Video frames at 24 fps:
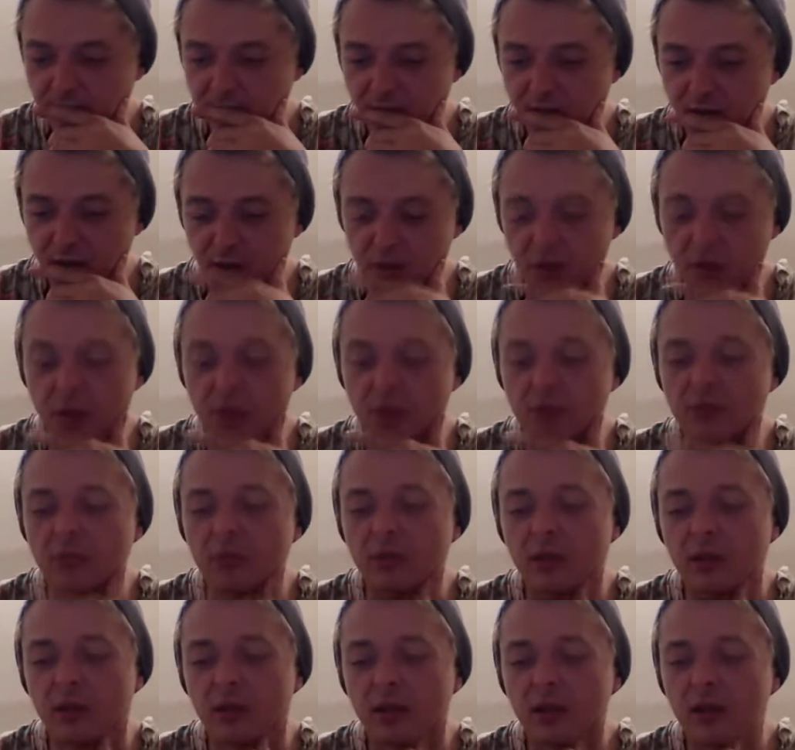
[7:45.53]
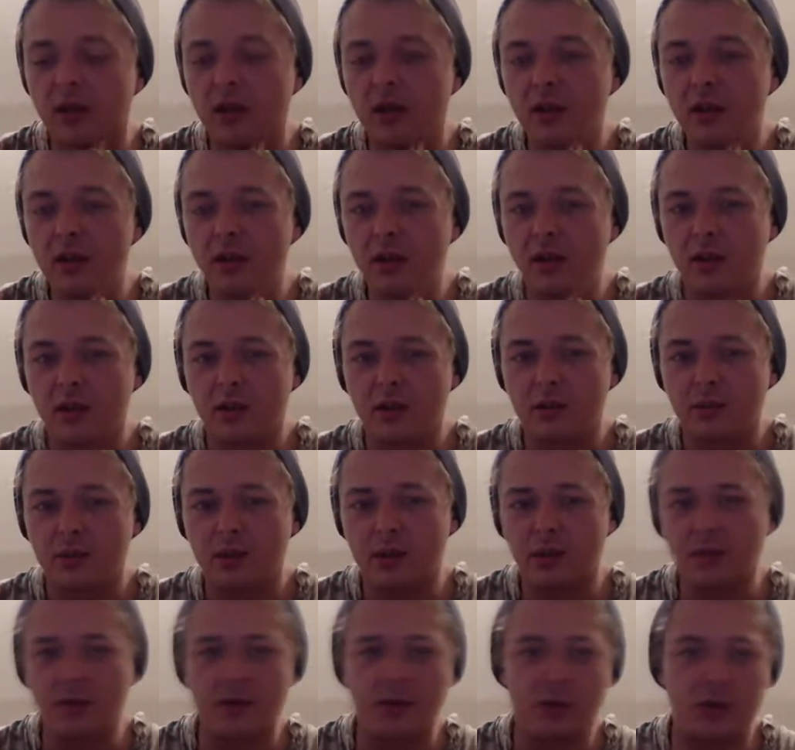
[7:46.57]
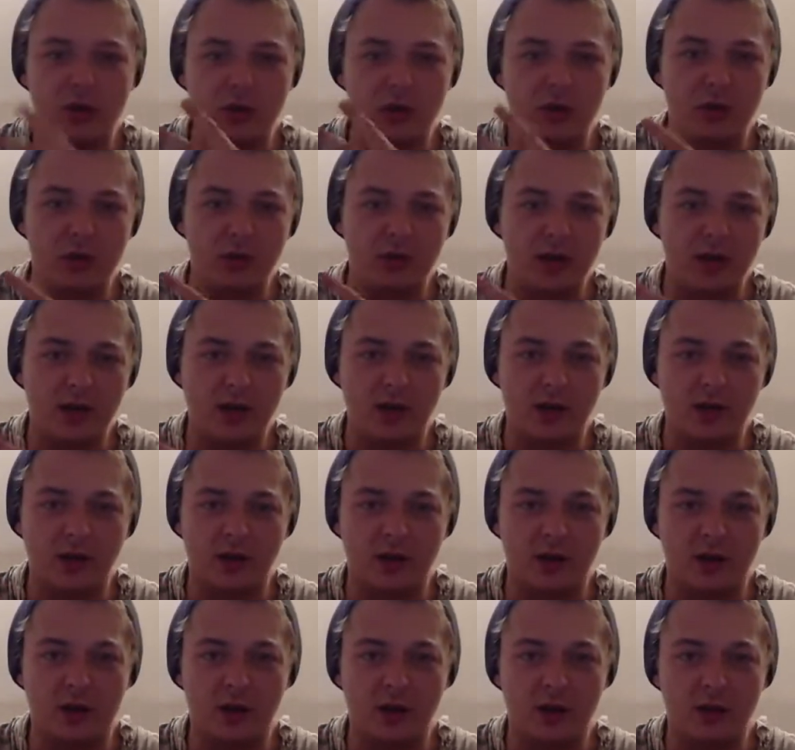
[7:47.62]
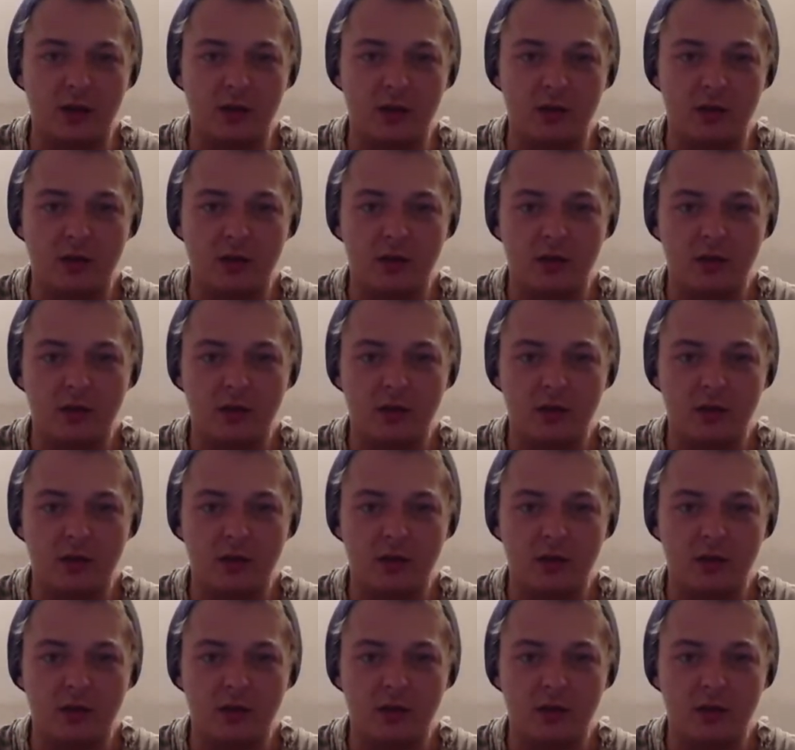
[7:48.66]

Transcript: Oh no, like prior to about 2 years ago,